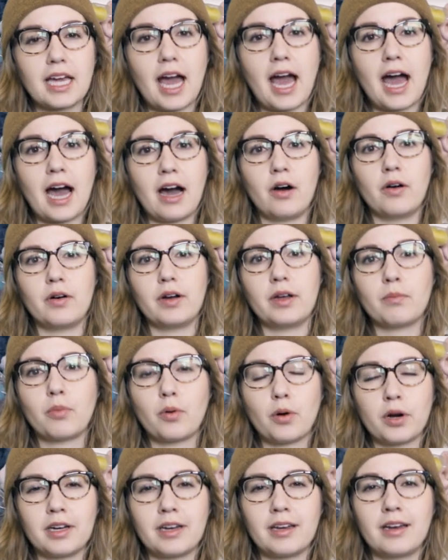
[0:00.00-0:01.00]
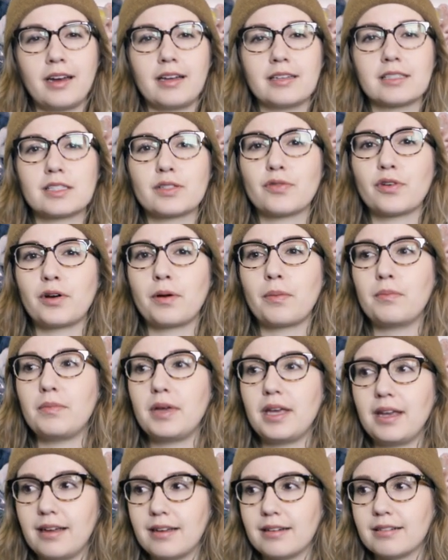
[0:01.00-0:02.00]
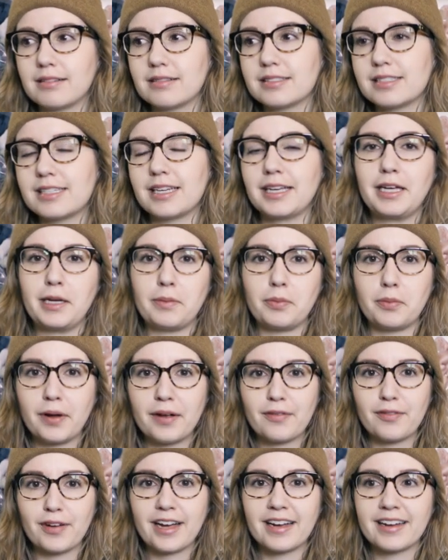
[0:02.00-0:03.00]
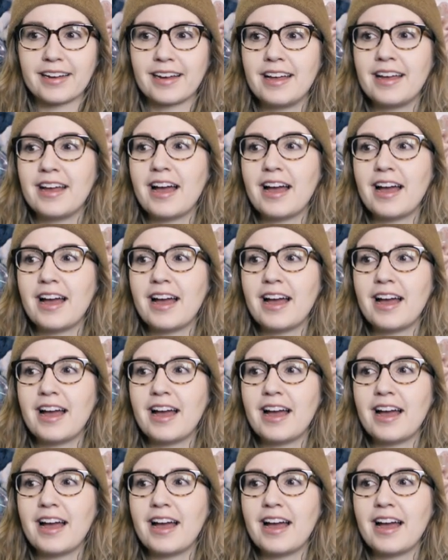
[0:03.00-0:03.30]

How important it is for me to keep weaving.